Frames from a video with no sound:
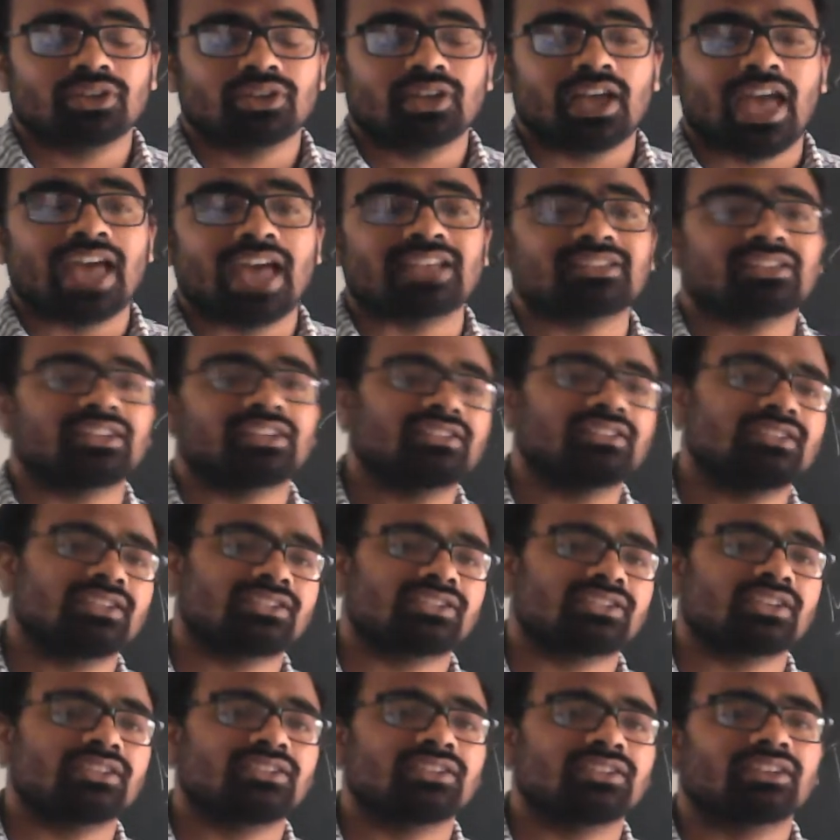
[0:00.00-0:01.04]
As the
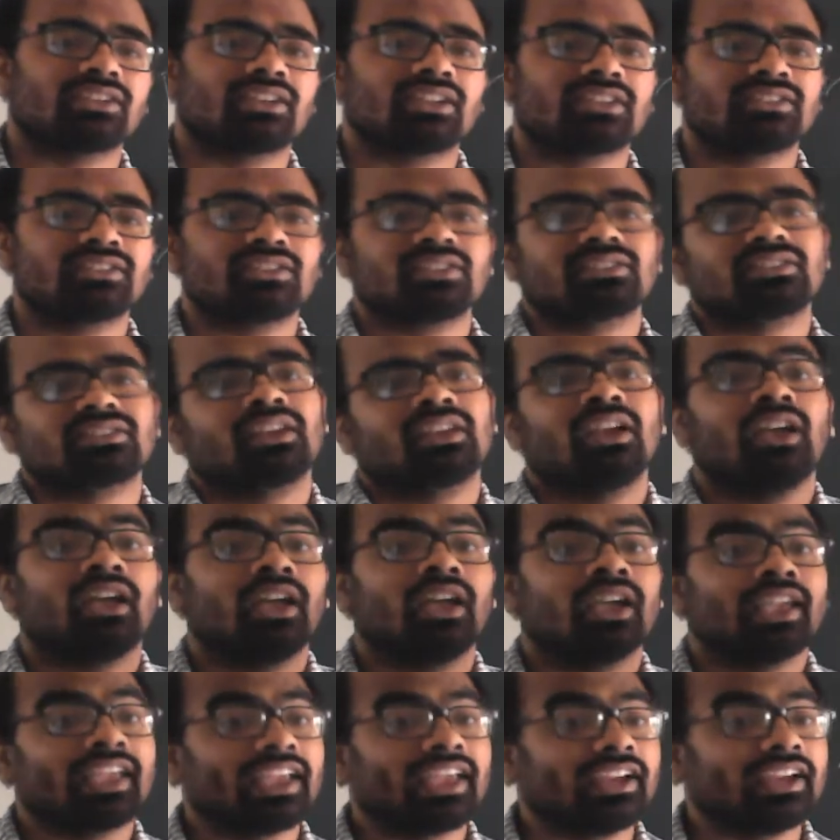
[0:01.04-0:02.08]
resistance increases,
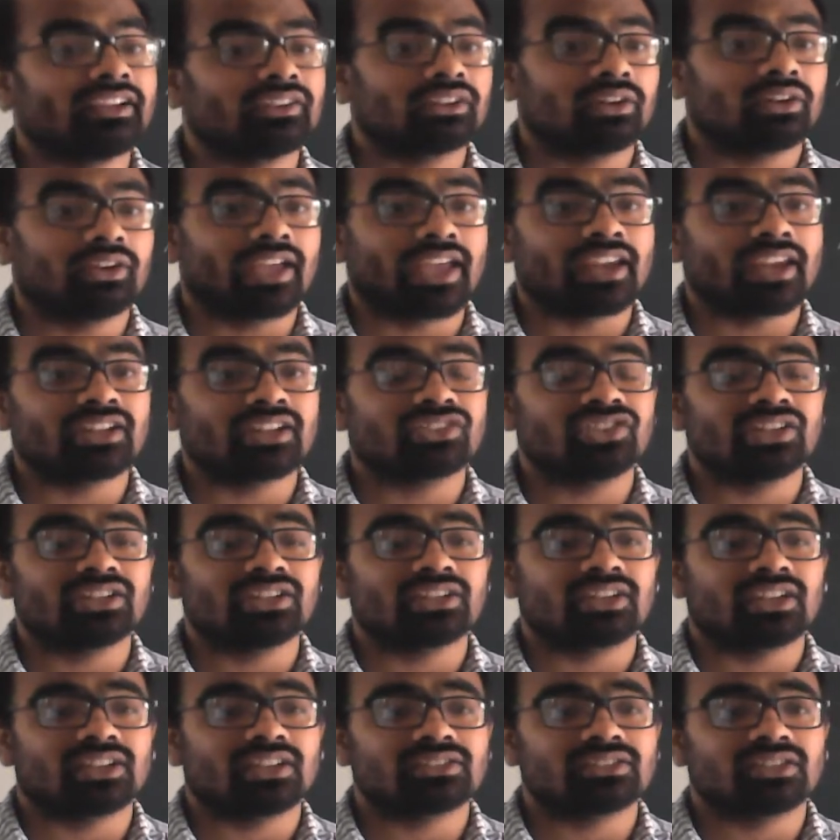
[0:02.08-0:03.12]
heat energy
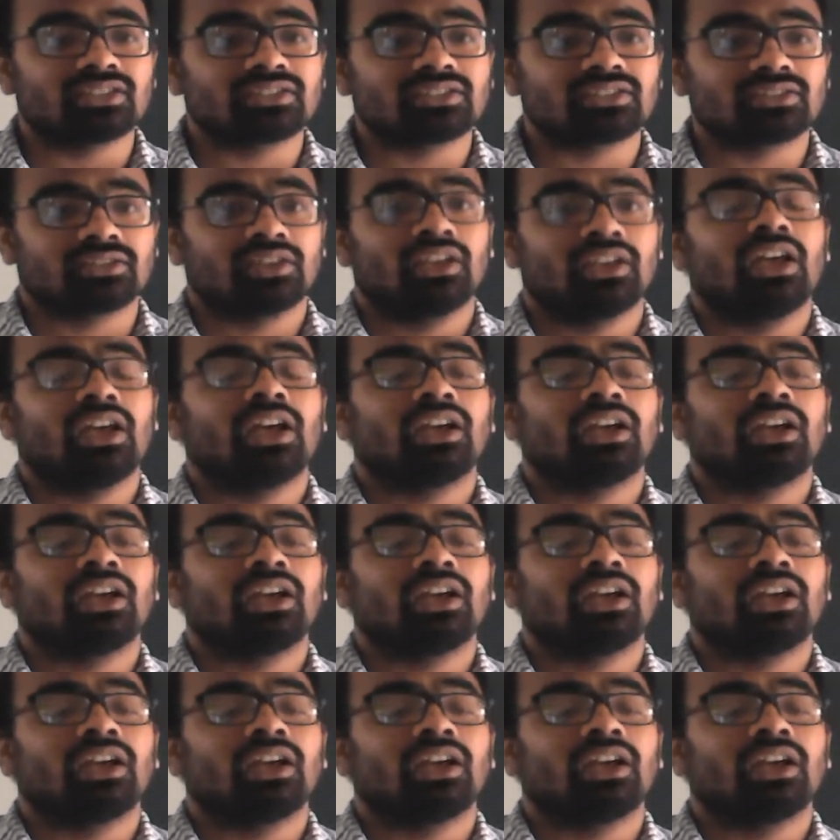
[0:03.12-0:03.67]
increases.